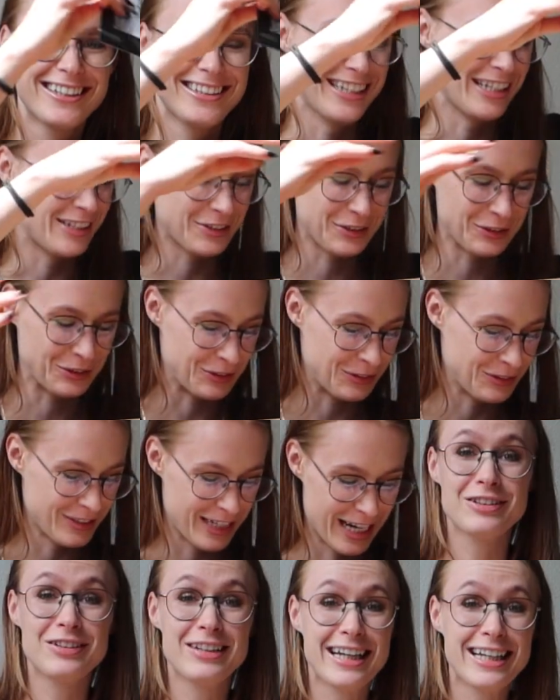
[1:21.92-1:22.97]
That's cool.
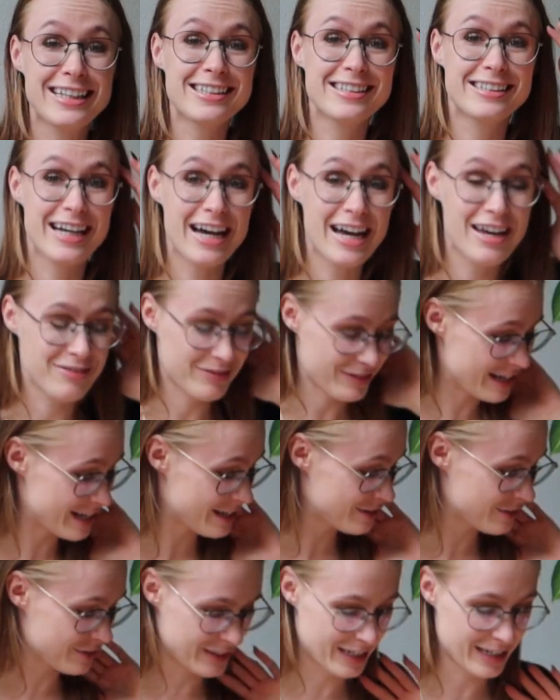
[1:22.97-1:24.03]
So let's dive
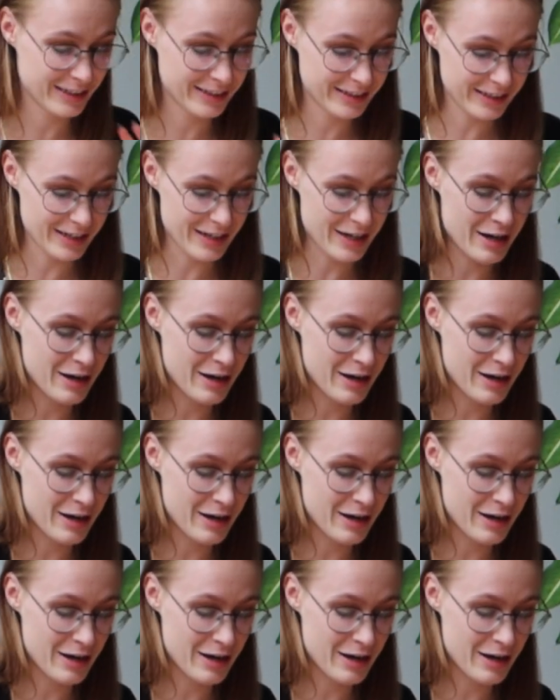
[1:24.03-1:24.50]
into this.